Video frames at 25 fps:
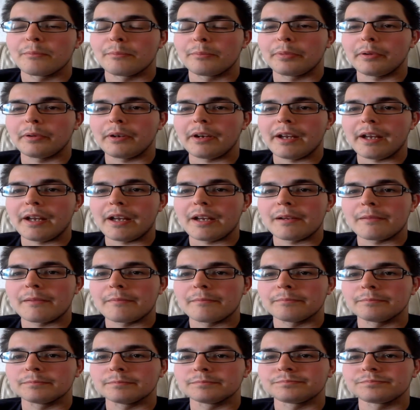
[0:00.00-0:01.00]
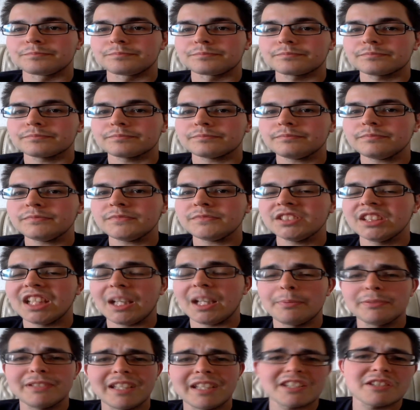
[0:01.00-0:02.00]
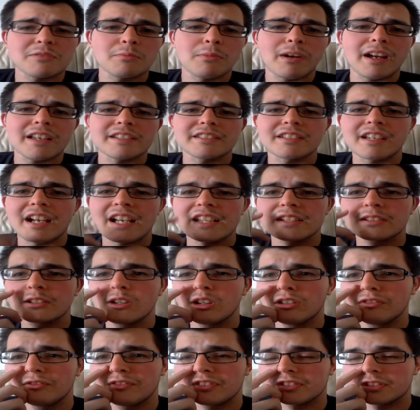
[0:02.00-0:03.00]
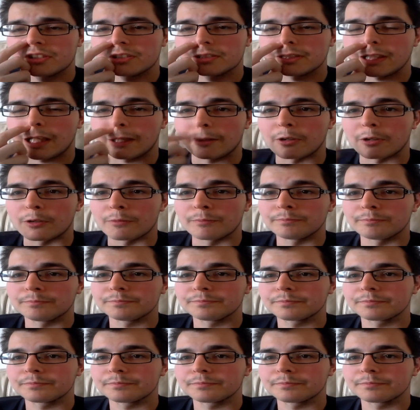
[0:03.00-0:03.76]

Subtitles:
But Yeah, prediction wise guys, going for Cesaro.